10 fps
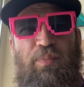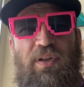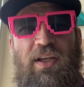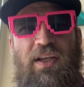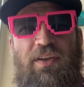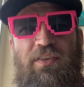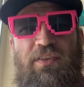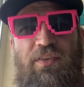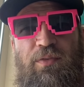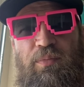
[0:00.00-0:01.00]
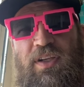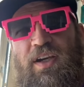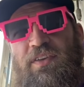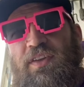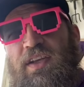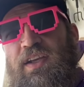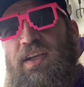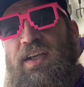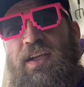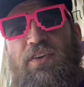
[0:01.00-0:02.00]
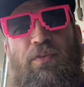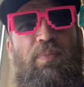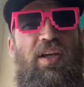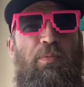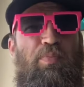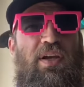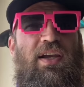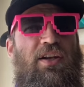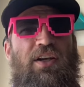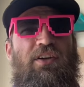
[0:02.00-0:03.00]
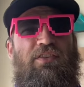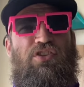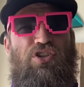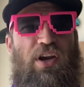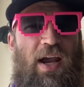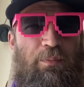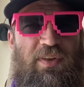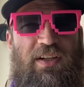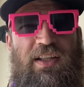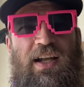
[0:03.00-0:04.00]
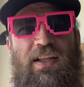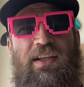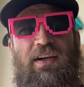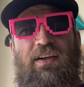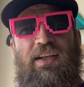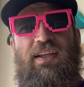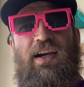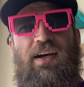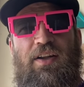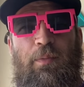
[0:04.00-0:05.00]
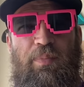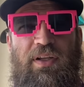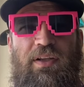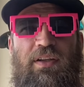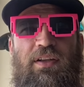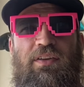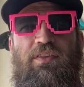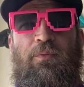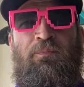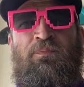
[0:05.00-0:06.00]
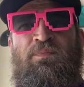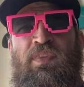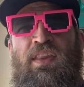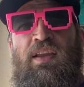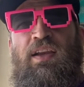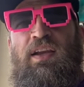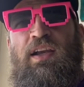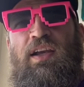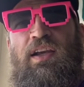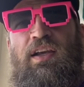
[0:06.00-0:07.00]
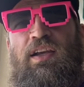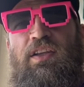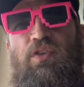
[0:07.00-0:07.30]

place because here's a big pit or here's a trap that a lot of y'all get caught up in is you